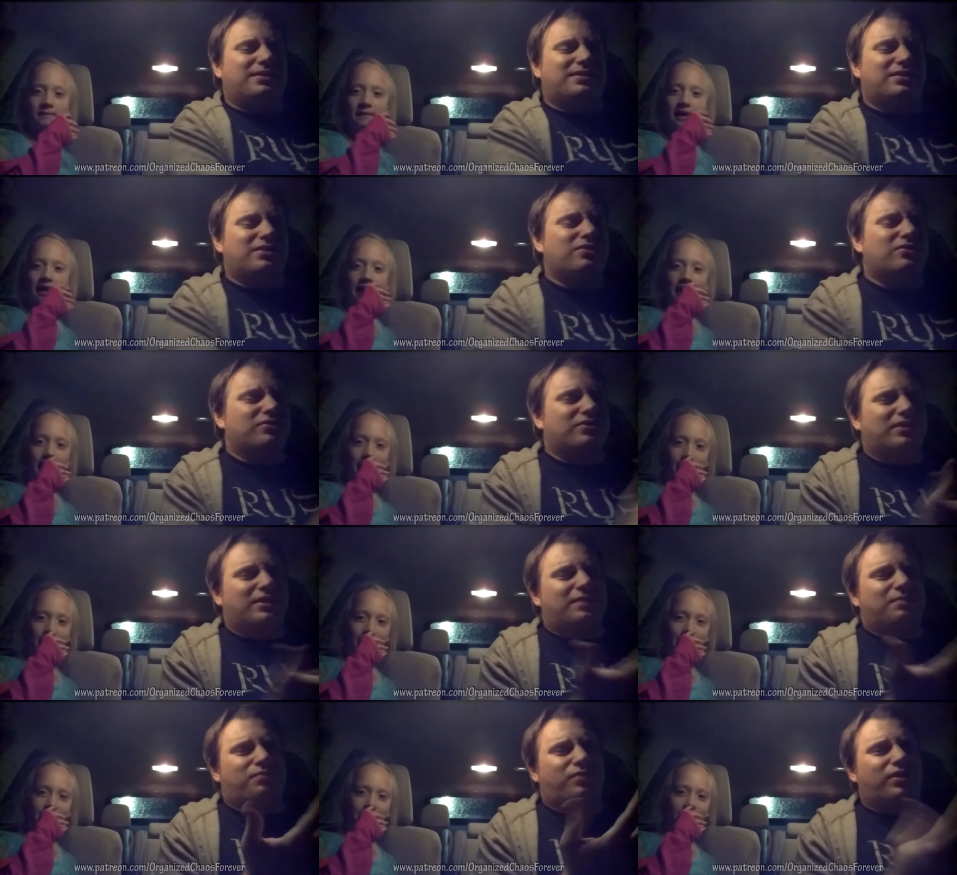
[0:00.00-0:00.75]
Speaker 1: it's
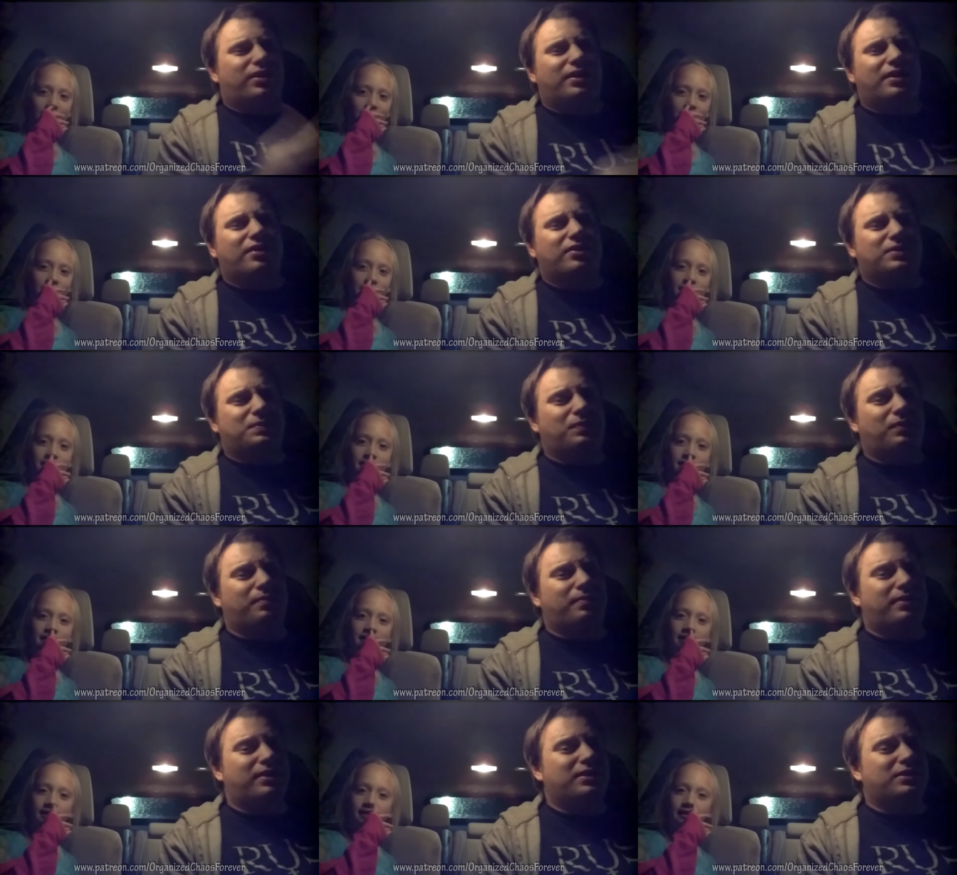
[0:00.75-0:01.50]
yeah. usually pretty
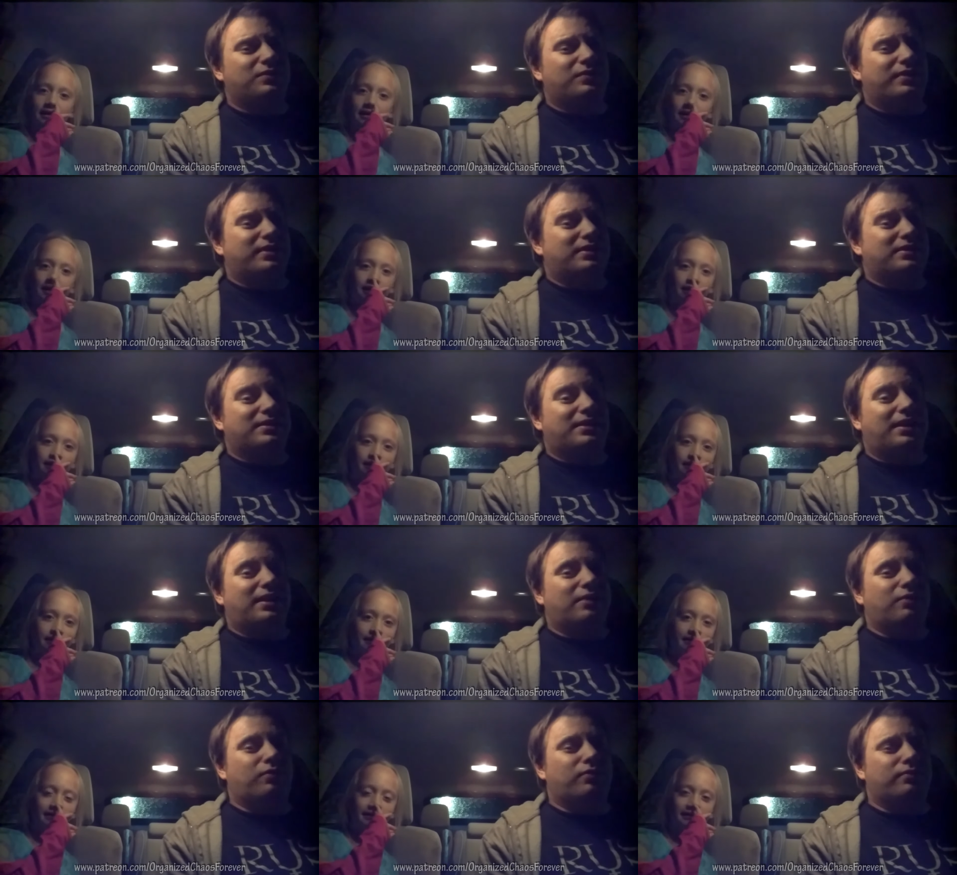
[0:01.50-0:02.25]
noticeable, but this one,
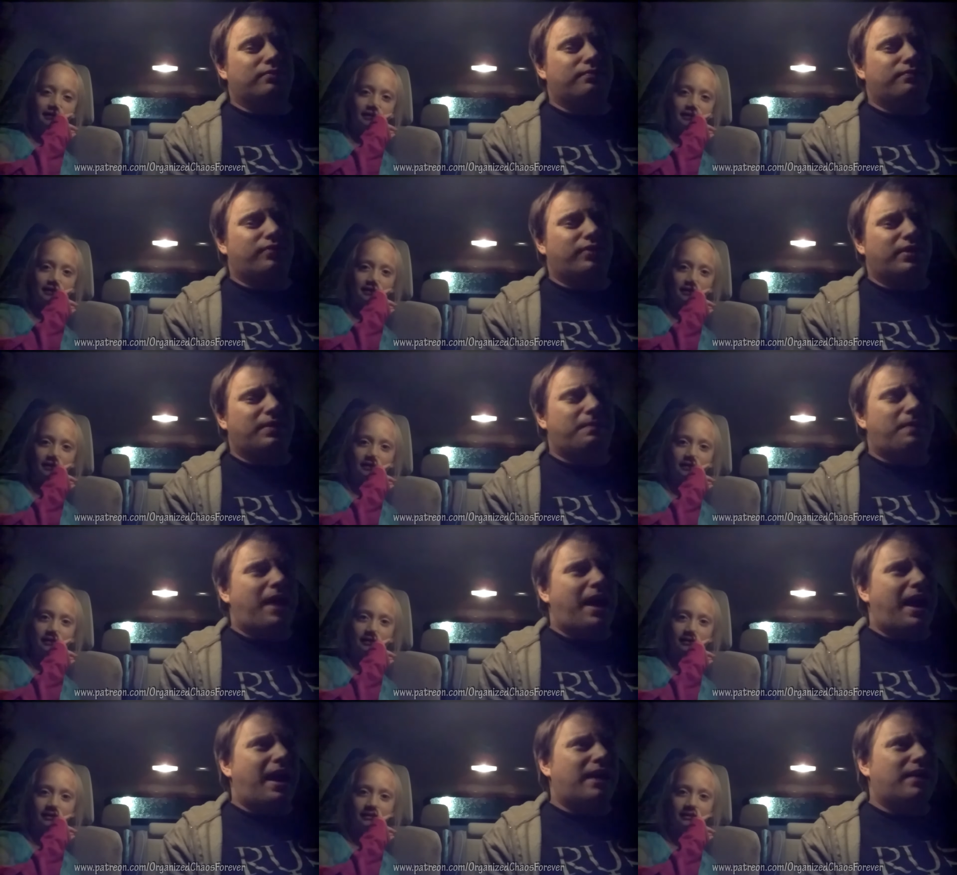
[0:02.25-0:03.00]
it's like
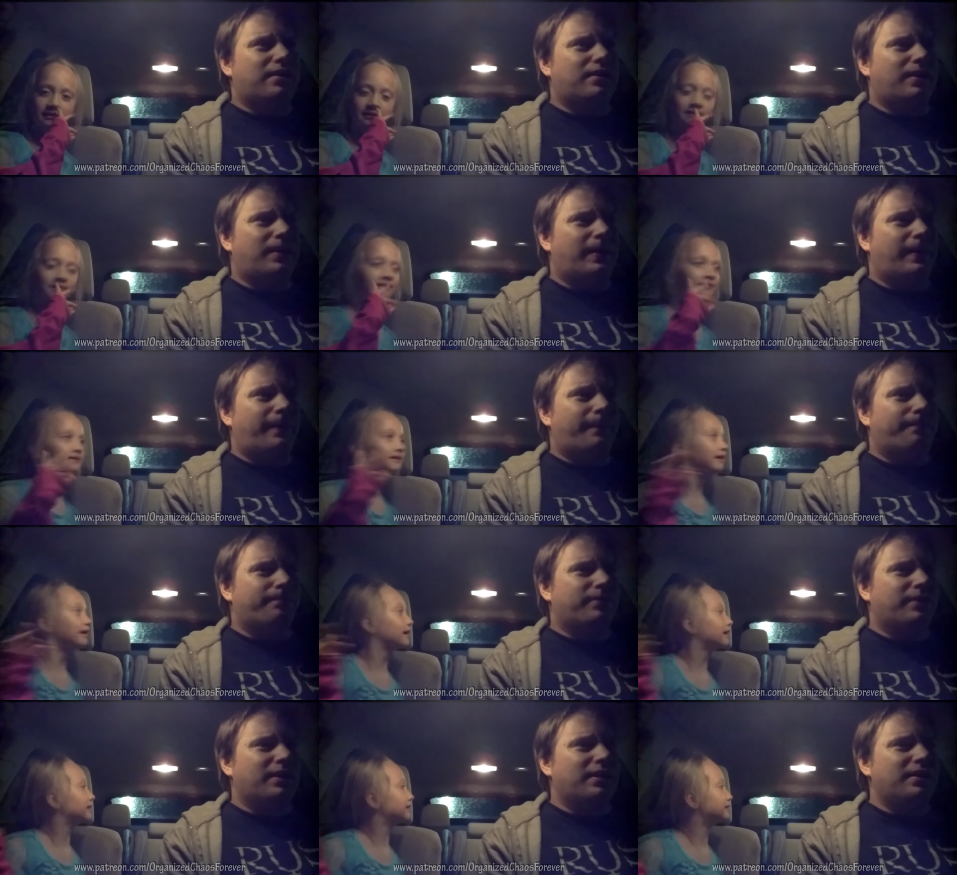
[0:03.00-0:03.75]
pretty bad.
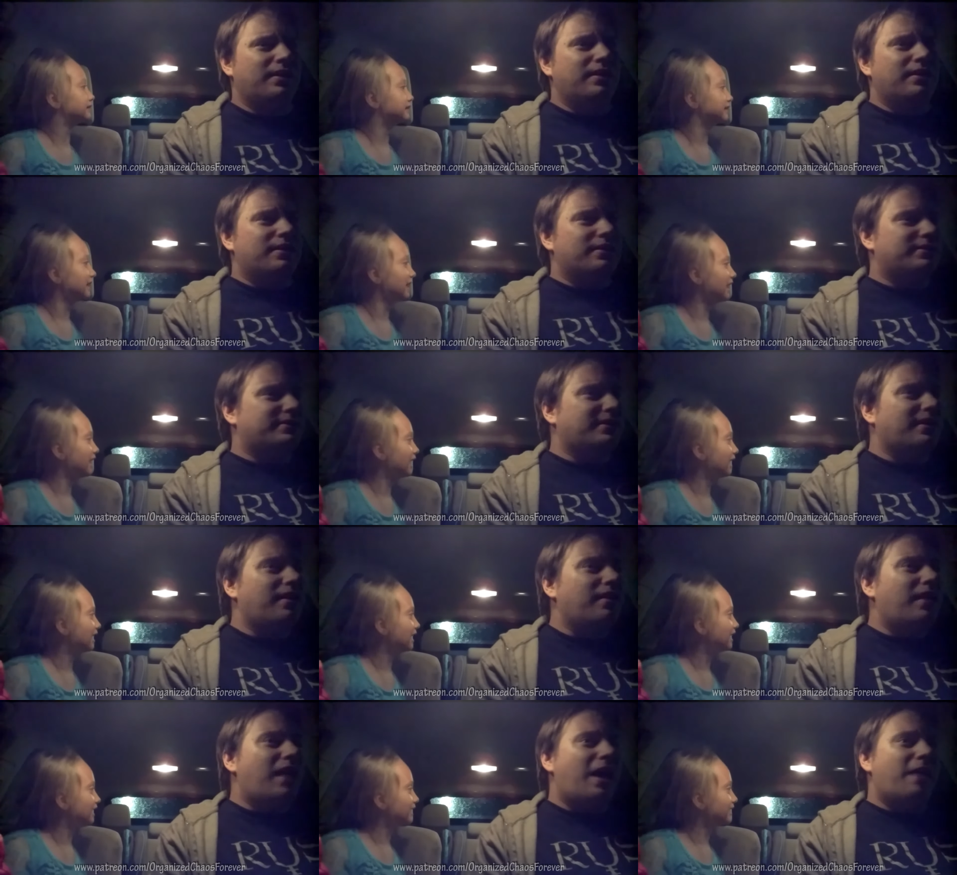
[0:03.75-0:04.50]
Um, yeah.
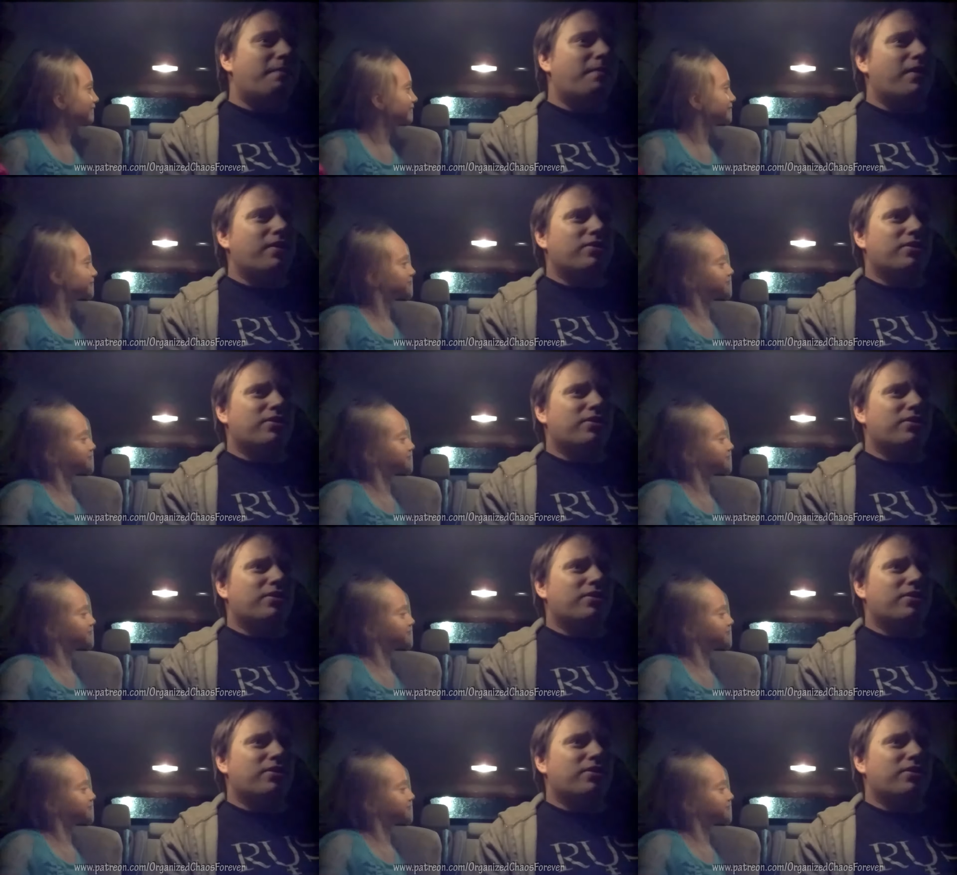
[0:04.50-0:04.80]
Still a lot